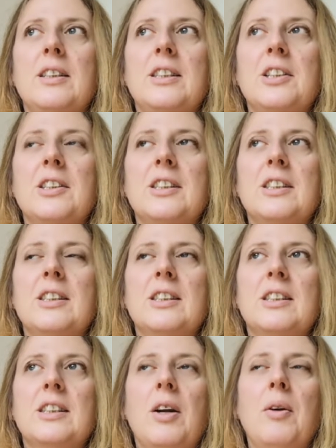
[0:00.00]

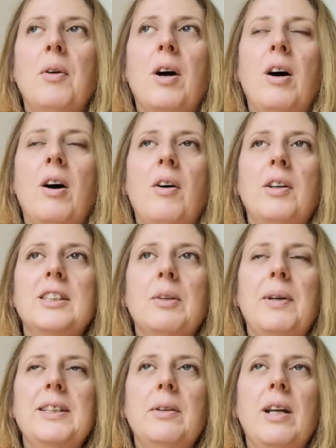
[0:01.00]
so
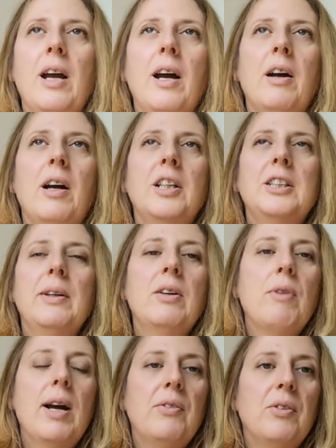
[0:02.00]
we're doing
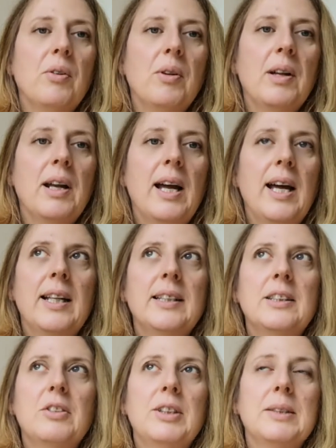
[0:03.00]
a raffle
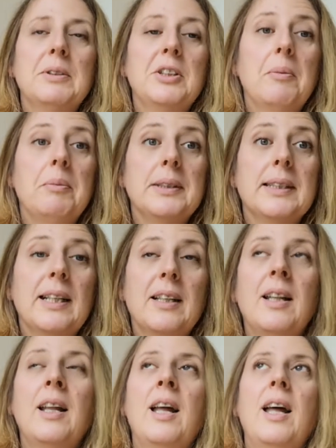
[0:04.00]
and a Christmas jumper sale.